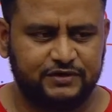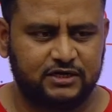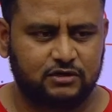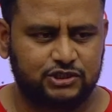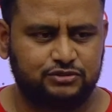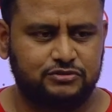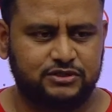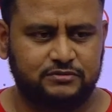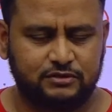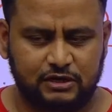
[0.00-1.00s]
Constitution?
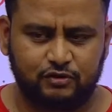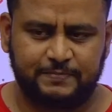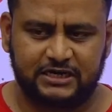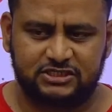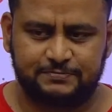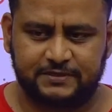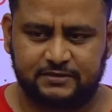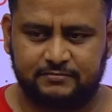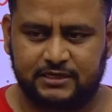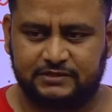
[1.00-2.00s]
You have to participate.
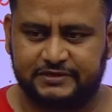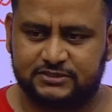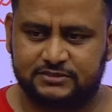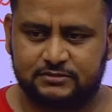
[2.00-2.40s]
Otherwise,